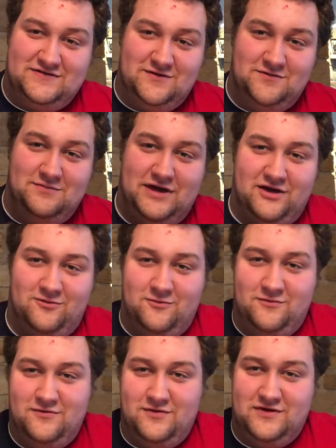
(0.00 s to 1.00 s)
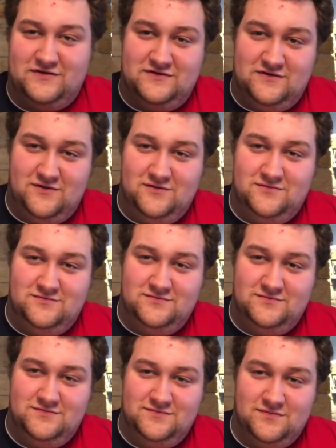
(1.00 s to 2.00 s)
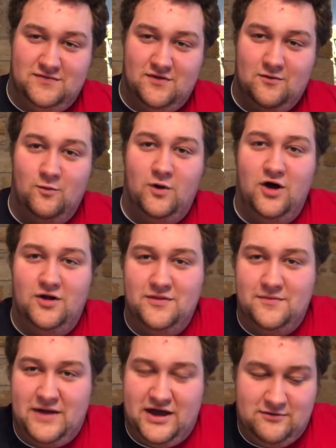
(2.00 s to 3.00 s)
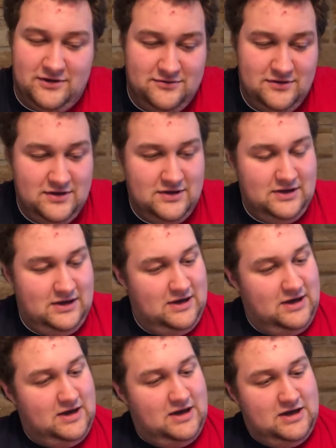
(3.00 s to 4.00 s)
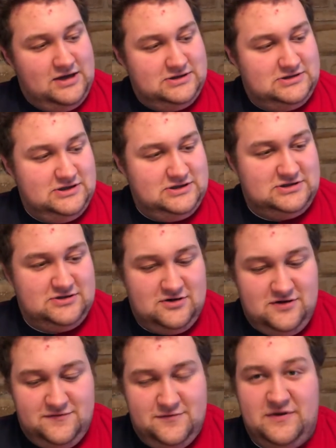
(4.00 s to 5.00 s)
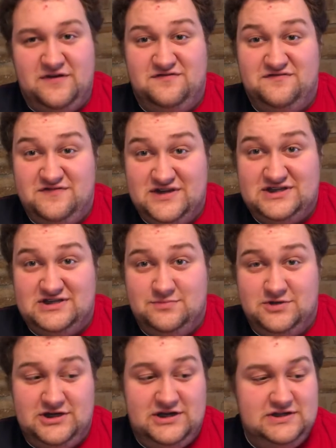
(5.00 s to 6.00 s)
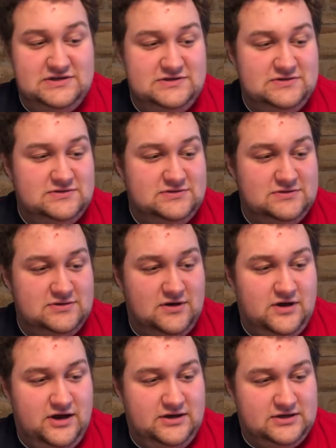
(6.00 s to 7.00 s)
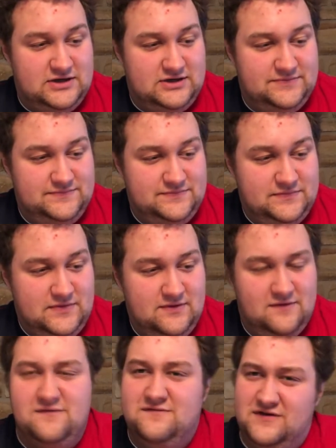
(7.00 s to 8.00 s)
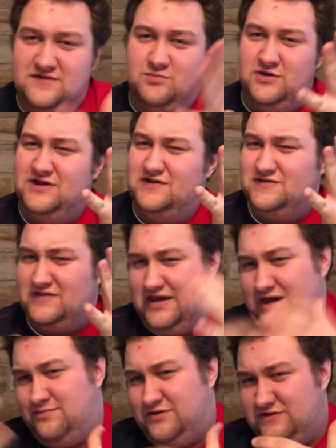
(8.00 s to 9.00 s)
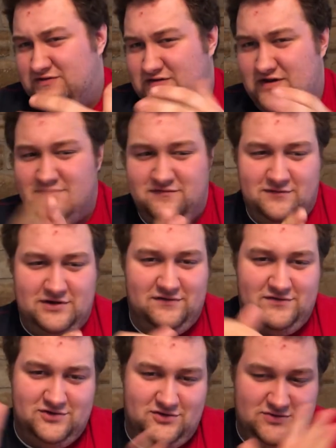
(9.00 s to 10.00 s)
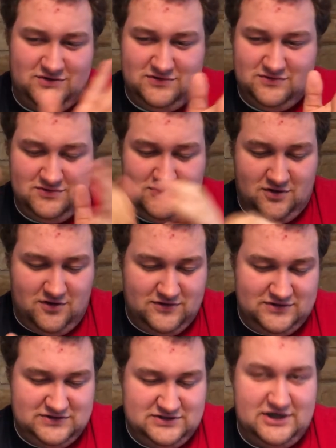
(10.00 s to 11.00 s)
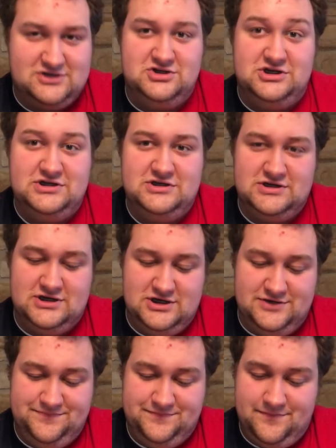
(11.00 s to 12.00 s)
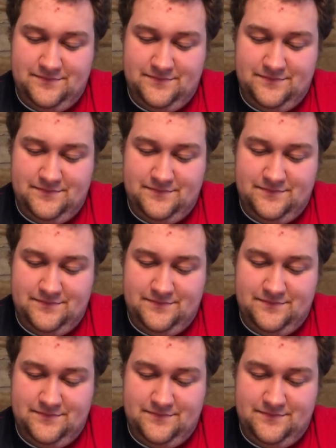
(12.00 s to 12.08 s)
stone back, uh, stone wall in the background. So let's start off with my fixed blades. All right, um, fixed blades, camping stuff, whatever you want to call this section. Um,